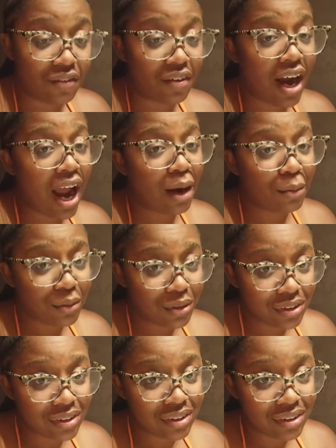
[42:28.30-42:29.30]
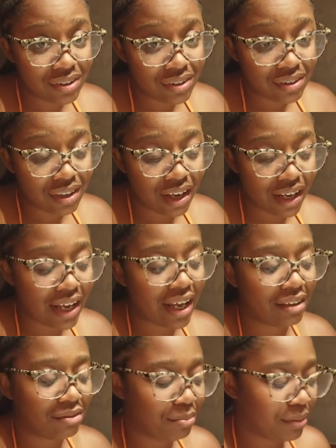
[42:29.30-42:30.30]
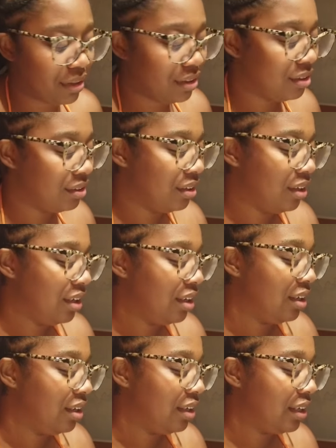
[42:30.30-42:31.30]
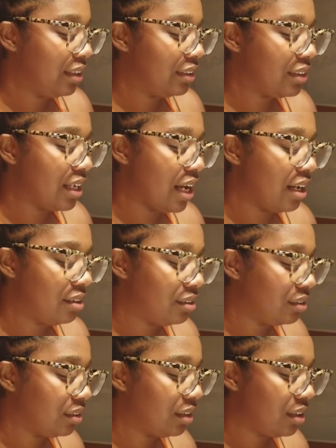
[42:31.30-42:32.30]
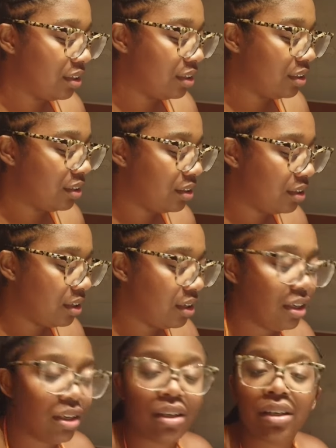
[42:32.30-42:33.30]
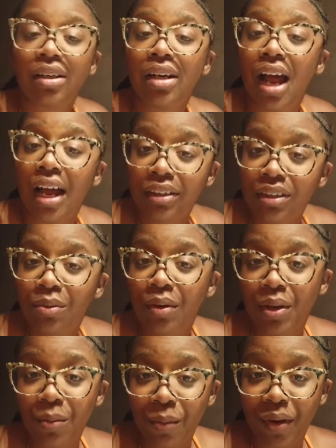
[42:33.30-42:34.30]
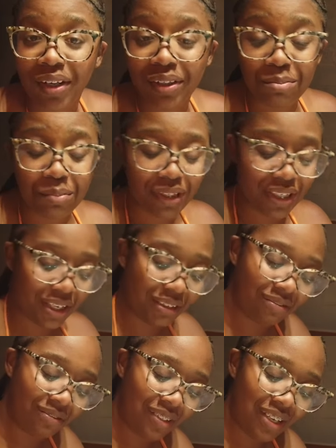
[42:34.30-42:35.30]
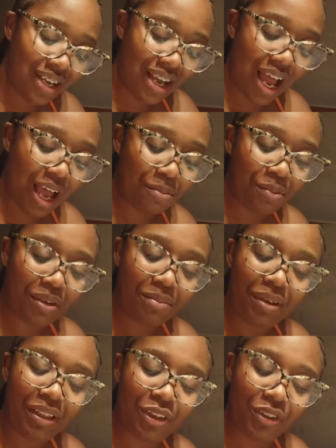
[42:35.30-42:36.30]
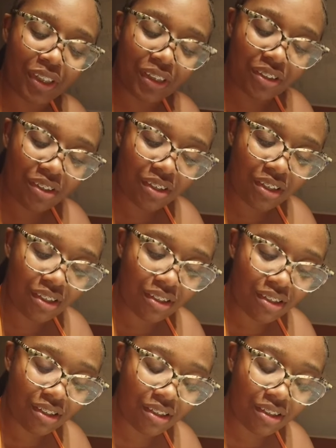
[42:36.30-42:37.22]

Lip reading: for hours, I have been. It's now 9:21 p.m. I put my dress on